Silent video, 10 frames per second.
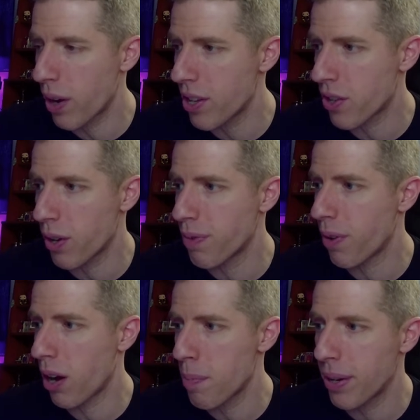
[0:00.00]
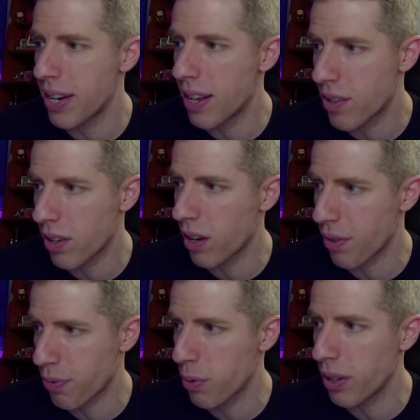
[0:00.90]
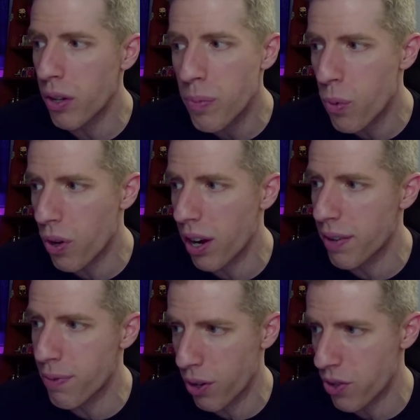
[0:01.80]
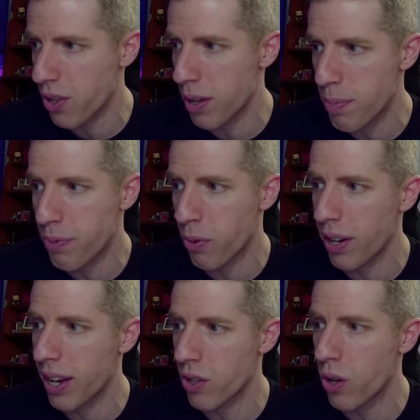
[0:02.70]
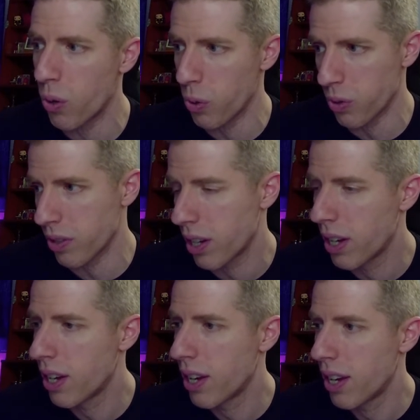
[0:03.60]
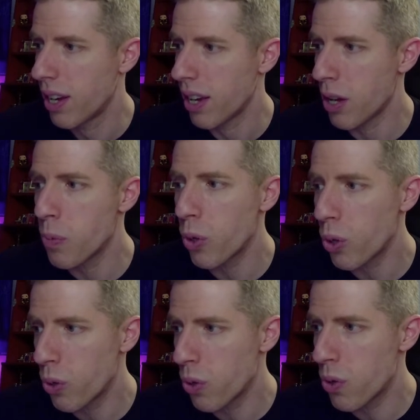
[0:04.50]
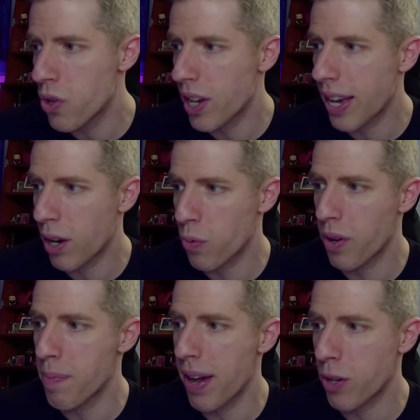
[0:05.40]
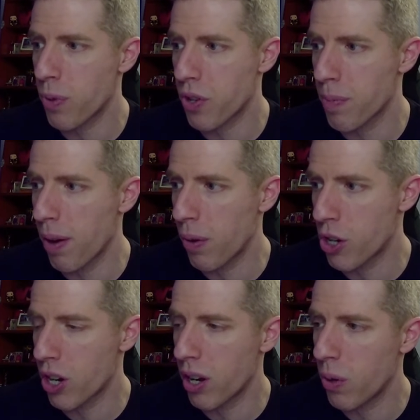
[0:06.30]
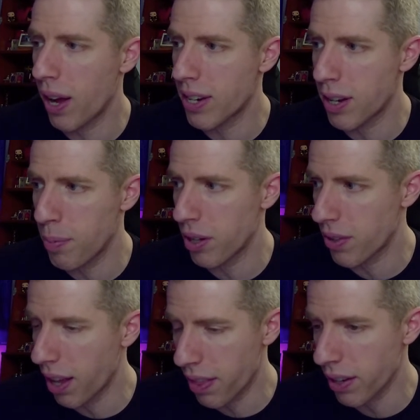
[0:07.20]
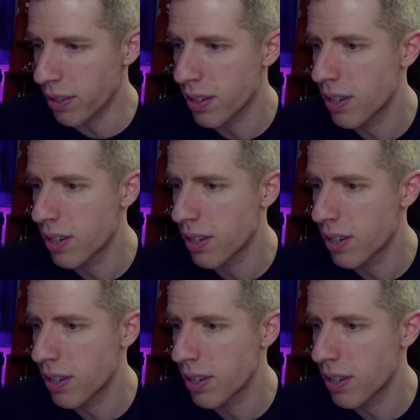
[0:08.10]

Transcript: great so far, but he needs to go through a little more adversity before he gets gold. He will lose and get a rematch with Samoa Joe at double or nothing.